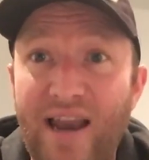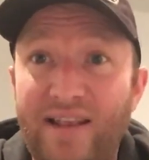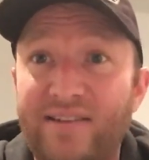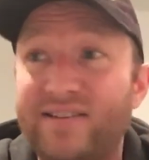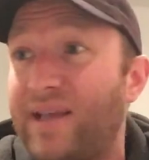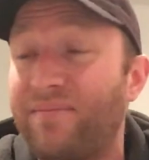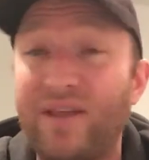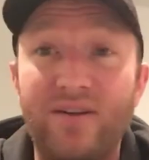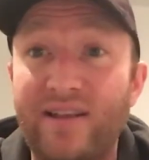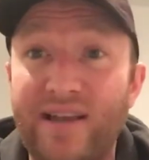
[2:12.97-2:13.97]
And same
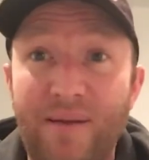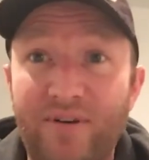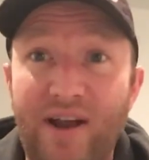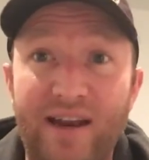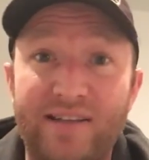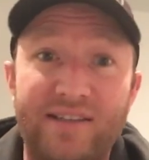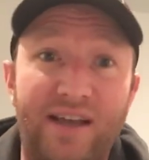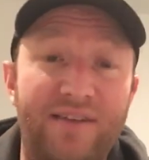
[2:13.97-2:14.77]
thing on the Democratic side.